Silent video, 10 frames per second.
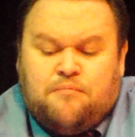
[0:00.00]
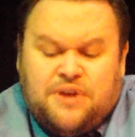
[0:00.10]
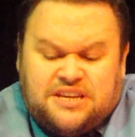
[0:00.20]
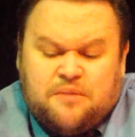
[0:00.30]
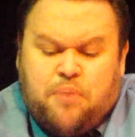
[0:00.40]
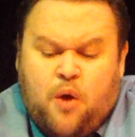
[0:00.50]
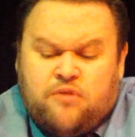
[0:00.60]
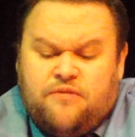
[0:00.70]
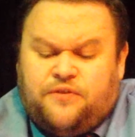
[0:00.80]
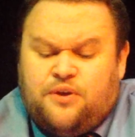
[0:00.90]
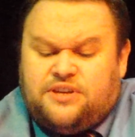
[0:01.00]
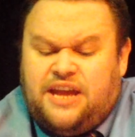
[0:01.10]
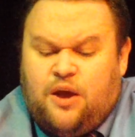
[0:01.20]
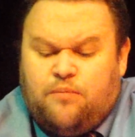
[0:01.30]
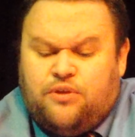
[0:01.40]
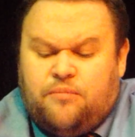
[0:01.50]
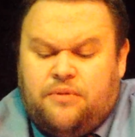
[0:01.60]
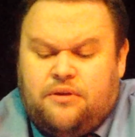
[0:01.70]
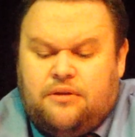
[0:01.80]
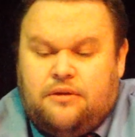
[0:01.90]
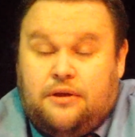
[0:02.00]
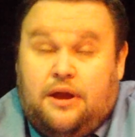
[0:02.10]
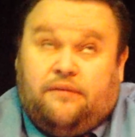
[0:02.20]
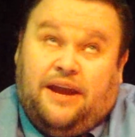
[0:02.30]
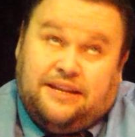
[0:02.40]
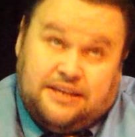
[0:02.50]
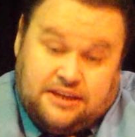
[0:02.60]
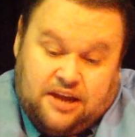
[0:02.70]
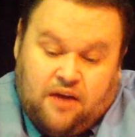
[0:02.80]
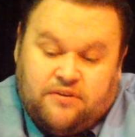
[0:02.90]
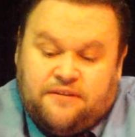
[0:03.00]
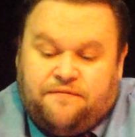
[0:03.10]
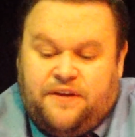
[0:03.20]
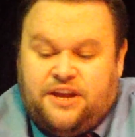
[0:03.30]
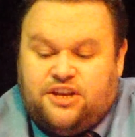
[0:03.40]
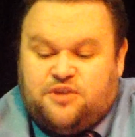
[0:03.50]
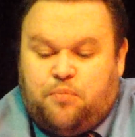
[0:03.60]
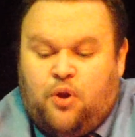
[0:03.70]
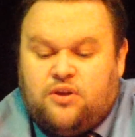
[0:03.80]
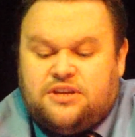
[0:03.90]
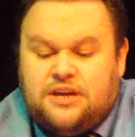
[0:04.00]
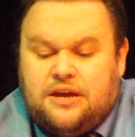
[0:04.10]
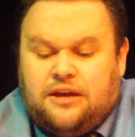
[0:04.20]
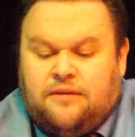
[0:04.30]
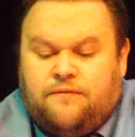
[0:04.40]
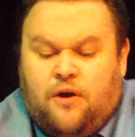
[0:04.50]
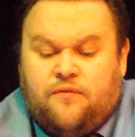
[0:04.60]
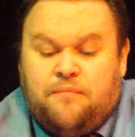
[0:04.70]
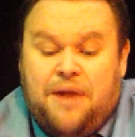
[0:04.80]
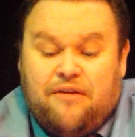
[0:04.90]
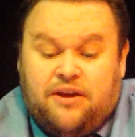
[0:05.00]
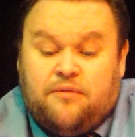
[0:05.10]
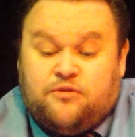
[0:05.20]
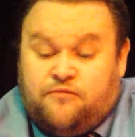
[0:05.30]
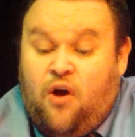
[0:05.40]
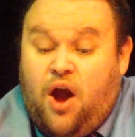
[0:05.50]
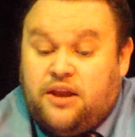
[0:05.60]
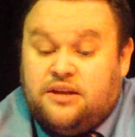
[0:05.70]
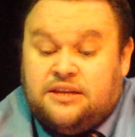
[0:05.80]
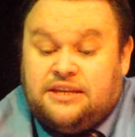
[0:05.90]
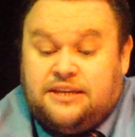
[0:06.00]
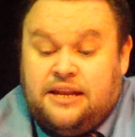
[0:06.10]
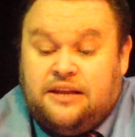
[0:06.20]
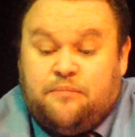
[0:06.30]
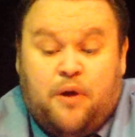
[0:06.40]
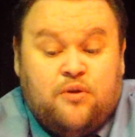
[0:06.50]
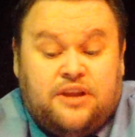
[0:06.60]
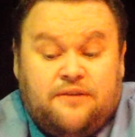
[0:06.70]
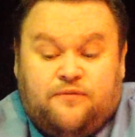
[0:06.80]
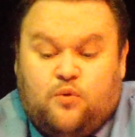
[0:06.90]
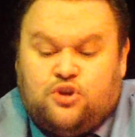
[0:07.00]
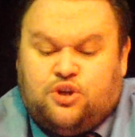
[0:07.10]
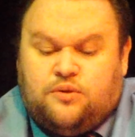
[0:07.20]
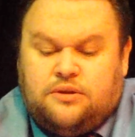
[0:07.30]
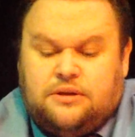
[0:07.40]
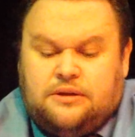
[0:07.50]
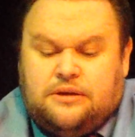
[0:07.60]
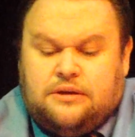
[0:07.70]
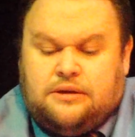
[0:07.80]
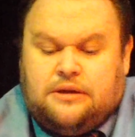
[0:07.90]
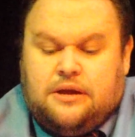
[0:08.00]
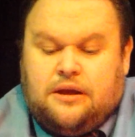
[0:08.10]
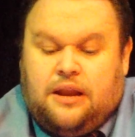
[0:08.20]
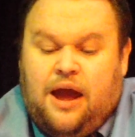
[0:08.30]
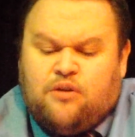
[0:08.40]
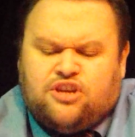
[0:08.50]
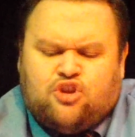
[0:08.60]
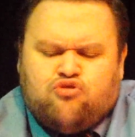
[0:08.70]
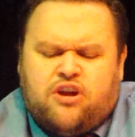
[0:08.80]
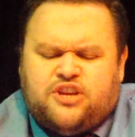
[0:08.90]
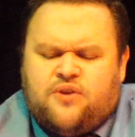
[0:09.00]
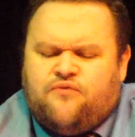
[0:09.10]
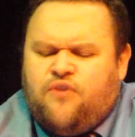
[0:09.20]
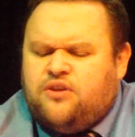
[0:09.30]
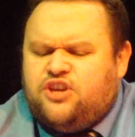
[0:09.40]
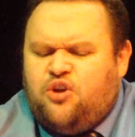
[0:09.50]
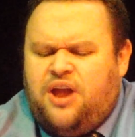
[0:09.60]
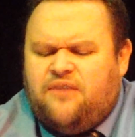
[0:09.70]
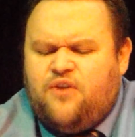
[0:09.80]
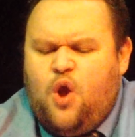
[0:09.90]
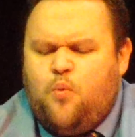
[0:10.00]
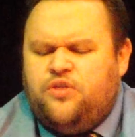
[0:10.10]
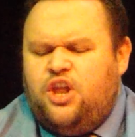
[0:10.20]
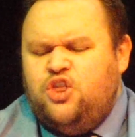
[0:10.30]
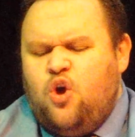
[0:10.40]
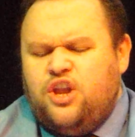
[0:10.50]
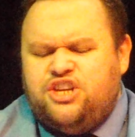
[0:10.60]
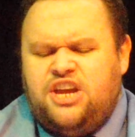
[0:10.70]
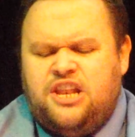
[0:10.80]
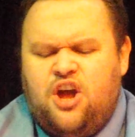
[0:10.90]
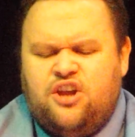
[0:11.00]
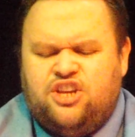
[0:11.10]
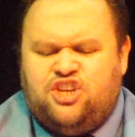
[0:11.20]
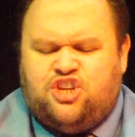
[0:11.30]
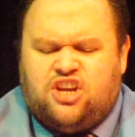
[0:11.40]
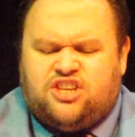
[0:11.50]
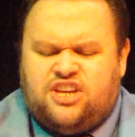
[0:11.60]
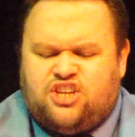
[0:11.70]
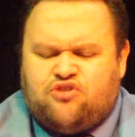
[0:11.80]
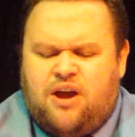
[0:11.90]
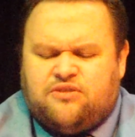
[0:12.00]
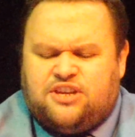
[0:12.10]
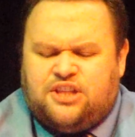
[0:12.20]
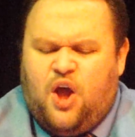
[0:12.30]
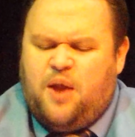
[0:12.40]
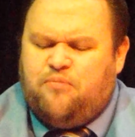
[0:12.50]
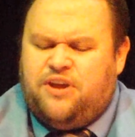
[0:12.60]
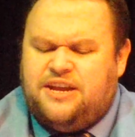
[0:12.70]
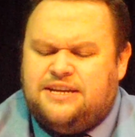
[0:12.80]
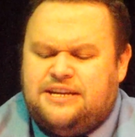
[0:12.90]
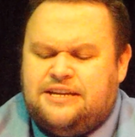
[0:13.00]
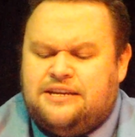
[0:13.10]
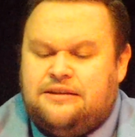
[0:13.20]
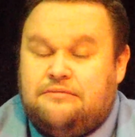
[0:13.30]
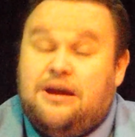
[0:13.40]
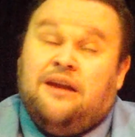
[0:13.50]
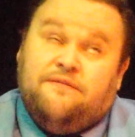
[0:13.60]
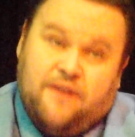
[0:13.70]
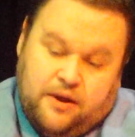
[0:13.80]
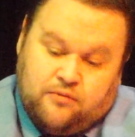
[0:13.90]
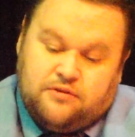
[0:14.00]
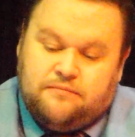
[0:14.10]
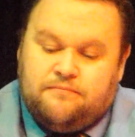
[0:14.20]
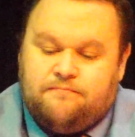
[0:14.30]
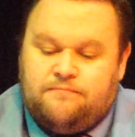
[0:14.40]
Mr. Poe had refused to help them. They had discovered a fiendish plot involving marrying Violet and stealing the Baudelaire fortune. Klaus had tried to confront Olaf with the knowledge he learned in Justice Strauss's library and failed.